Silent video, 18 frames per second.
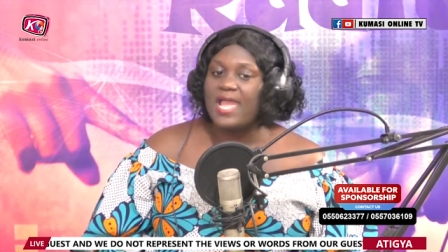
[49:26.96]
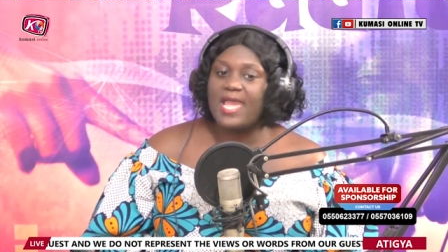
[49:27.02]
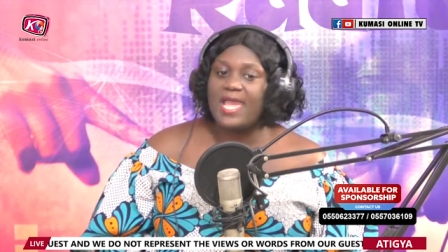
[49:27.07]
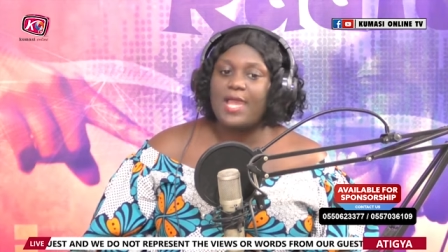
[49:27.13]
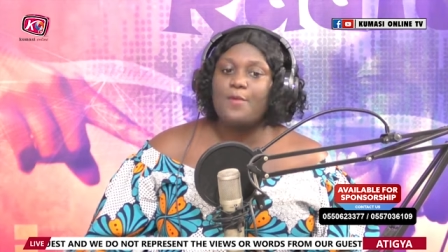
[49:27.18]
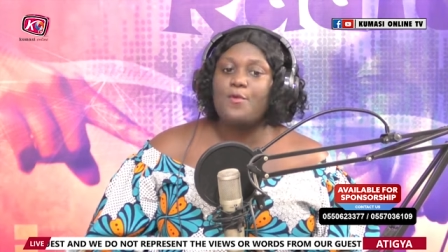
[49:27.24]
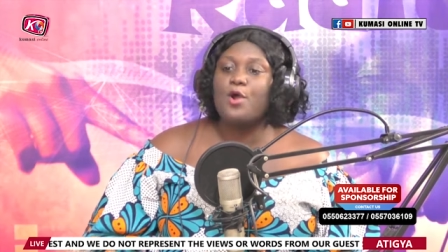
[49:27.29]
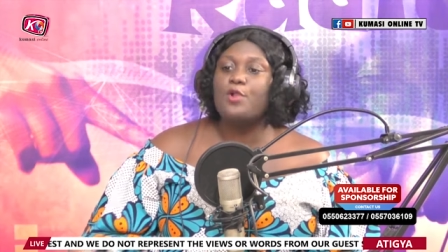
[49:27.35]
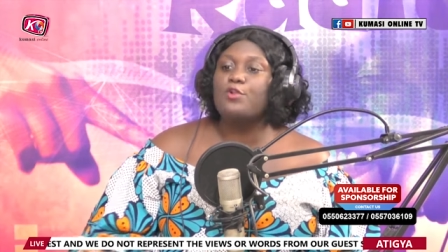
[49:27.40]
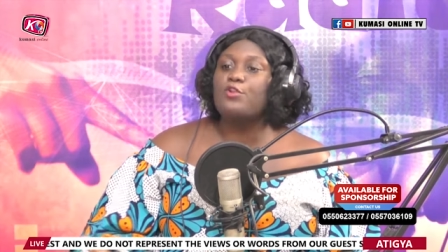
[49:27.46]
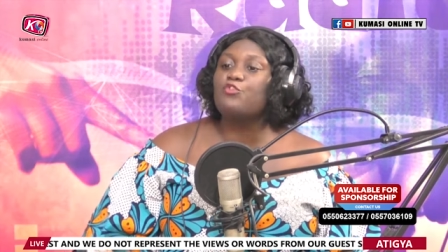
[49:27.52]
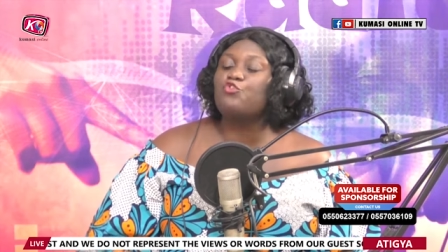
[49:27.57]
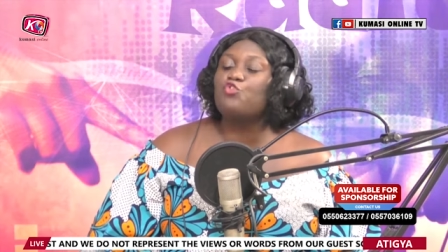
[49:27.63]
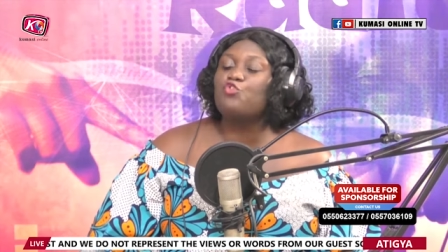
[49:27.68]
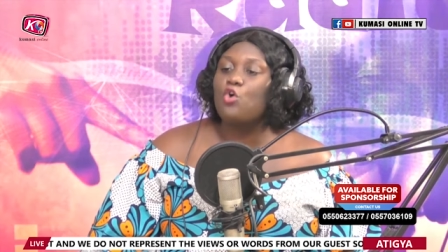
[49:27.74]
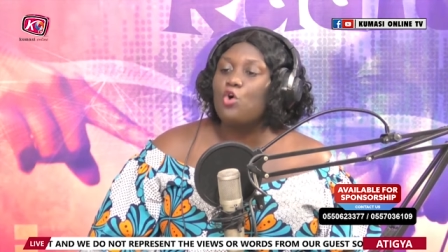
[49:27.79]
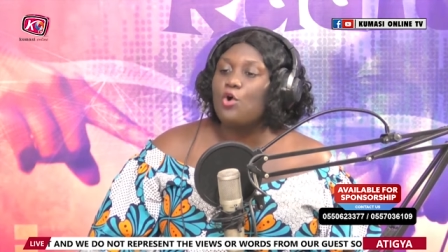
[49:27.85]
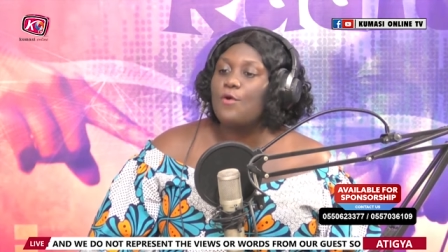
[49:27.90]
One or
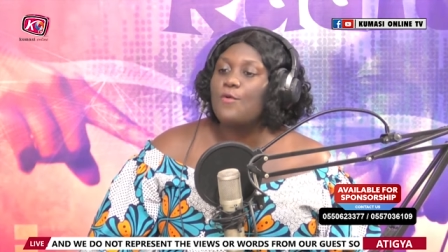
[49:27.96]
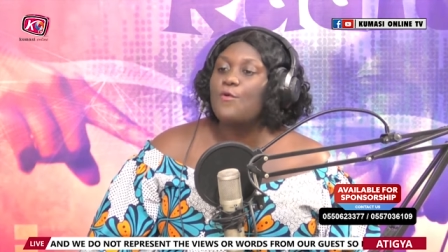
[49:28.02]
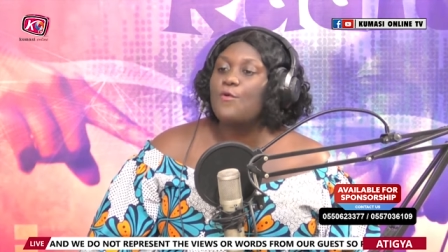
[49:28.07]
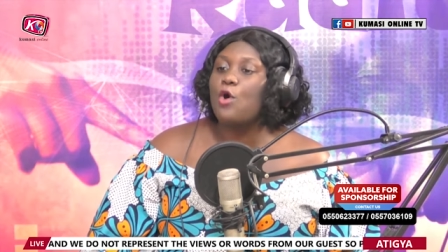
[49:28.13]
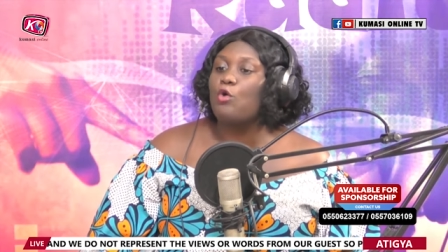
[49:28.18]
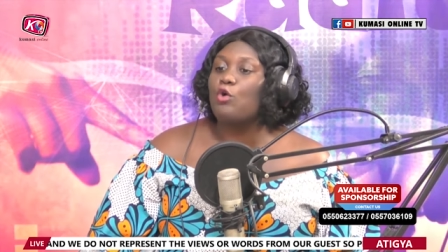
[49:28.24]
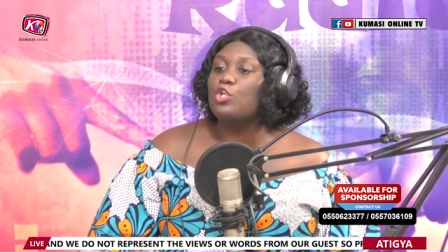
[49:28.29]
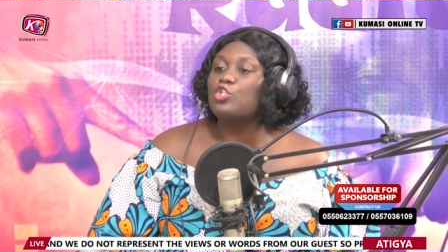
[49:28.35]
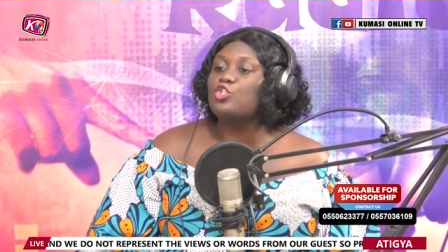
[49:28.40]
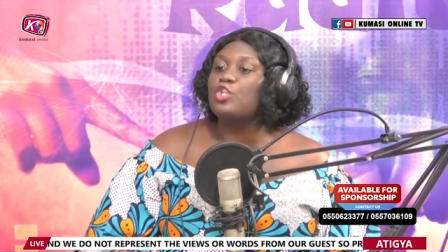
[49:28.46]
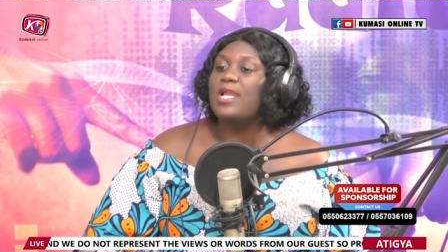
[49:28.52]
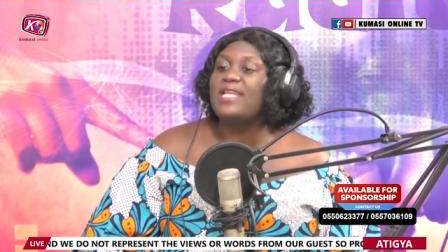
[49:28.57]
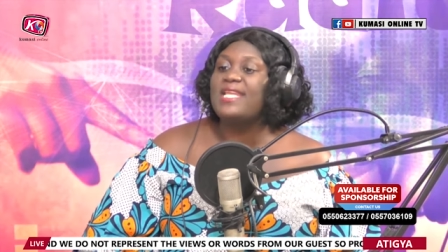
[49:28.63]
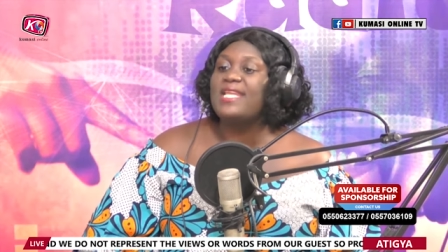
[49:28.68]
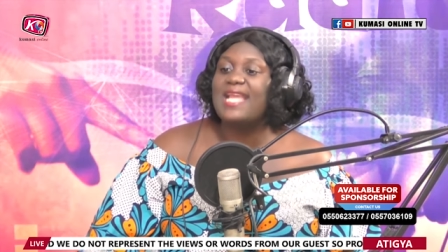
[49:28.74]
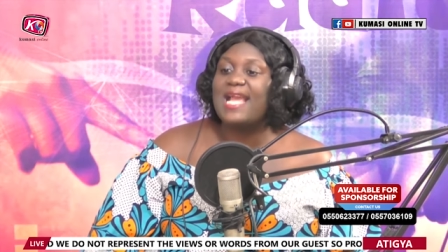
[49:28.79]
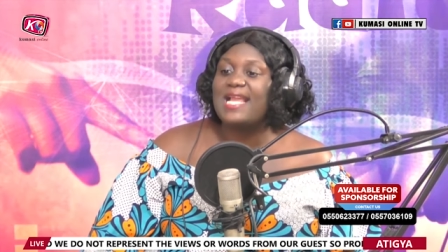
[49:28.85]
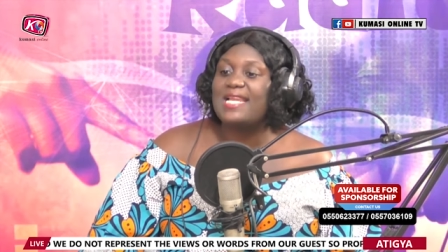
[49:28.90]
so, or
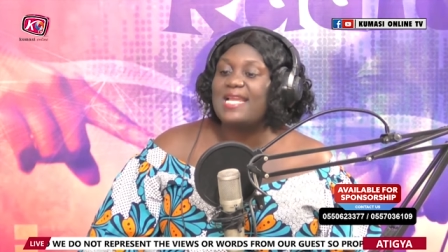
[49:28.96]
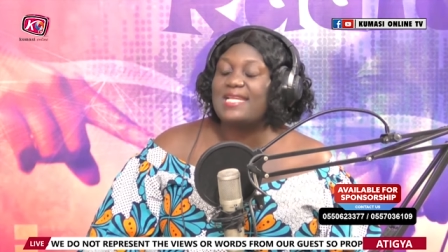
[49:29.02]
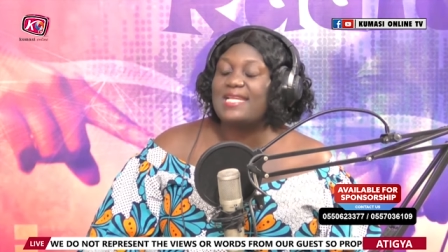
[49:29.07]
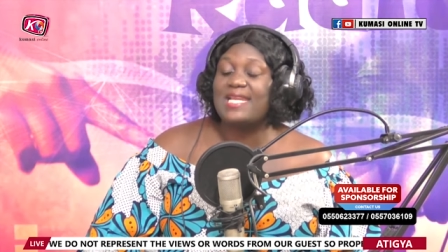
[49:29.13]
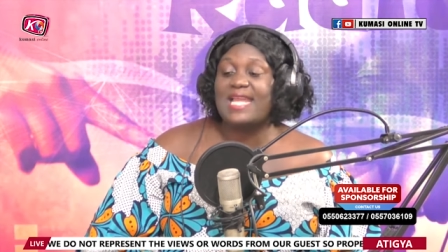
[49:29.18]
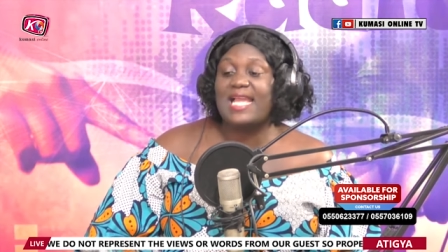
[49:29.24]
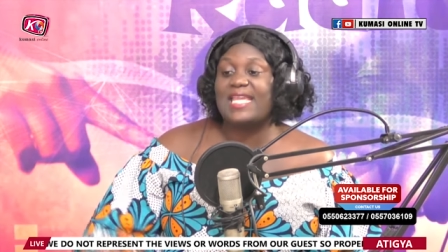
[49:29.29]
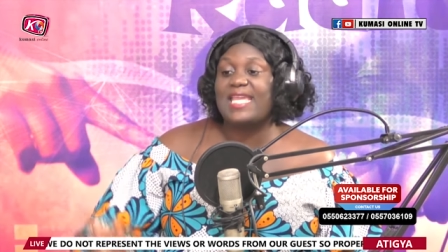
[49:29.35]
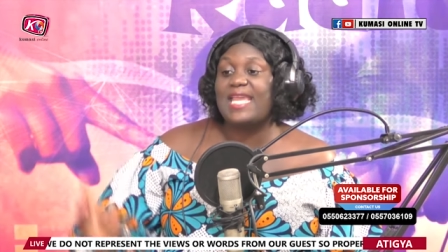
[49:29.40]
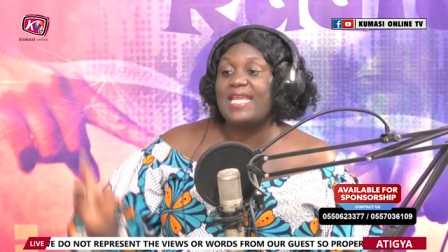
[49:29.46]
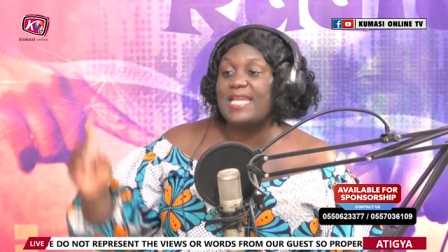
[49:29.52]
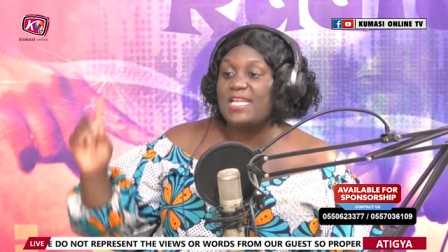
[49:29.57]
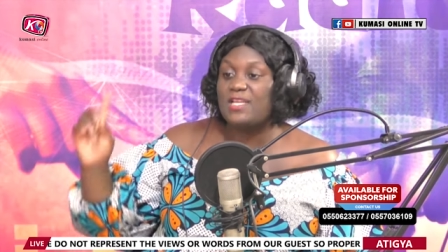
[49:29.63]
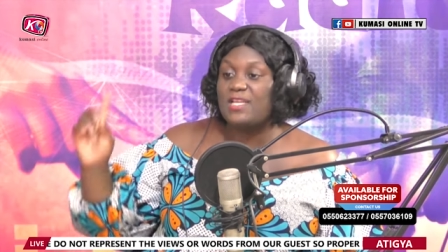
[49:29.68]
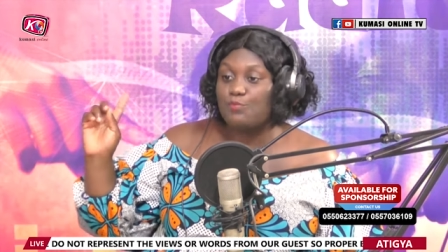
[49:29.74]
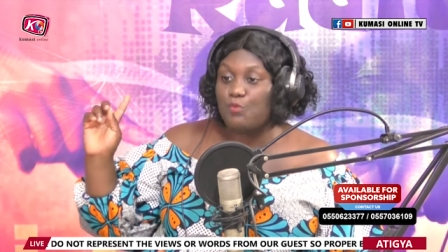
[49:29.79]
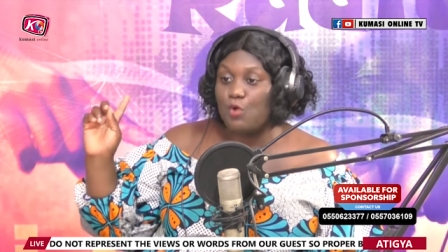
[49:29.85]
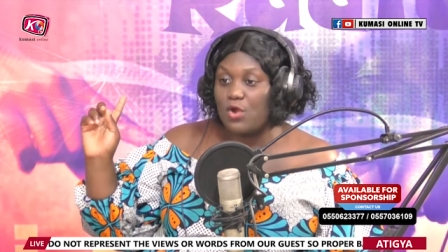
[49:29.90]
Alan and a
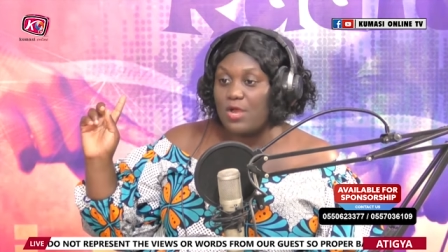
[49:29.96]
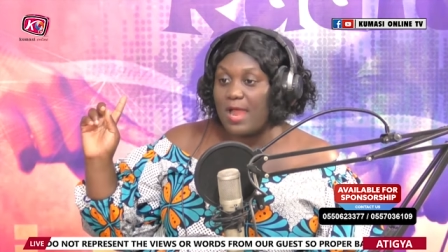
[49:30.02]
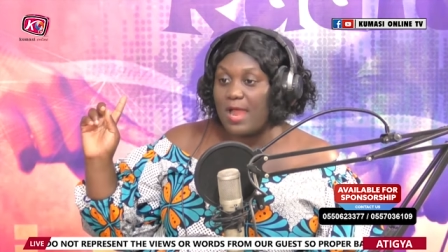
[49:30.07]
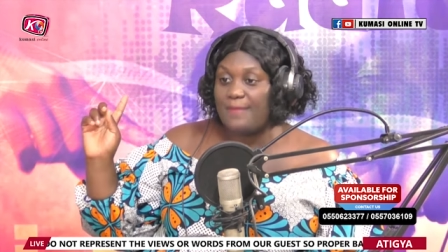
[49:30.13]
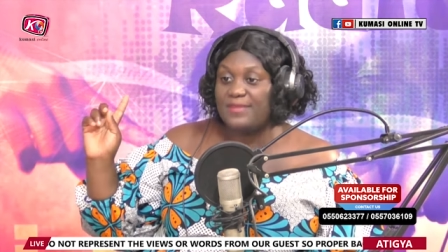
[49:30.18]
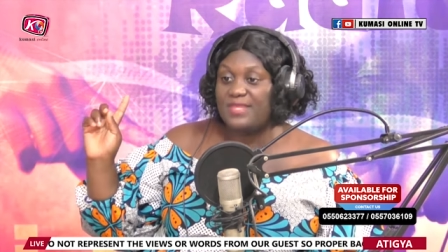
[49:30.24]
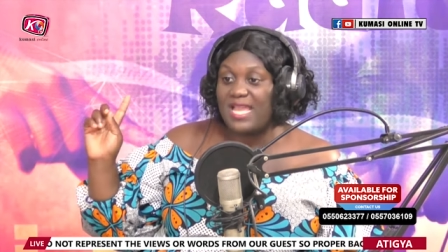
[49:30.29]
Kennedy program,